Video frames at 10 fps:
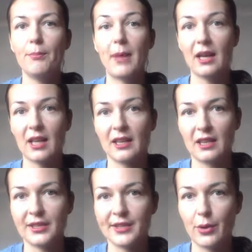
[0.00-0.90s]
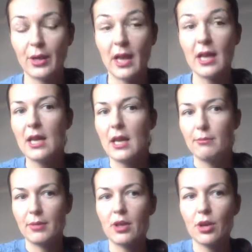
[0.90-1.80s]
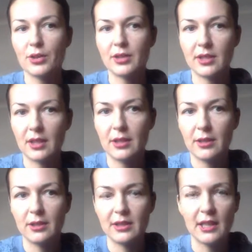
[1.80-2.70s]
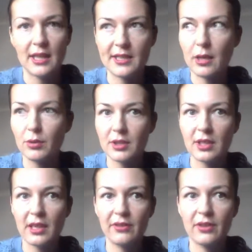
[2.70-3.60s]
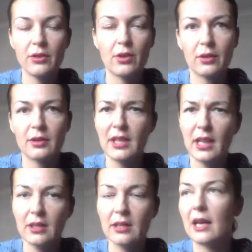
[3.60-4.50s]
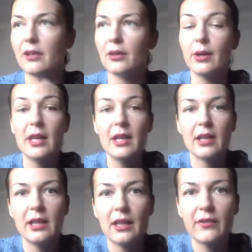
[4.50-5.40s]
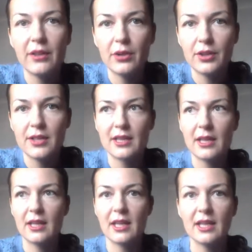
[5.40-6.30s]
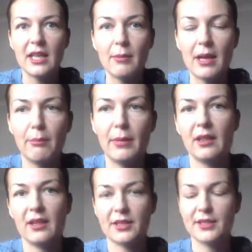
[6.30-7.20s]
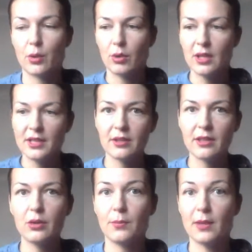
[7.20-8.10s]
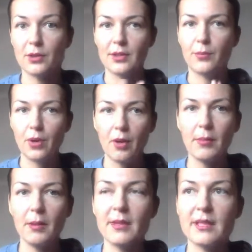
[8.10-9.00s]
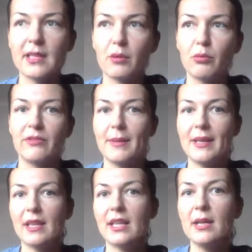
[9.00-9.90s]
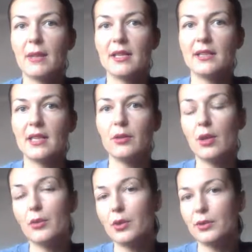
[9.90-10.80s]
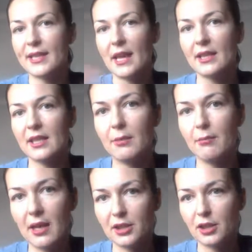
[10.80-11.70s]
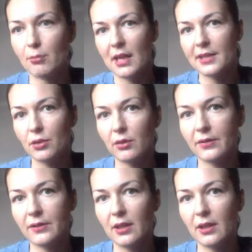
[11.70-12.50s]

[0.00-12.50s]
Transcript: marketers, okay? Because uh, did I say what ClickVio? No, did I? I don't know. ClickVio is a, uh, an email builder. So what it's gonna do? Because the problem is like with many emails that you know you send emails, you blast off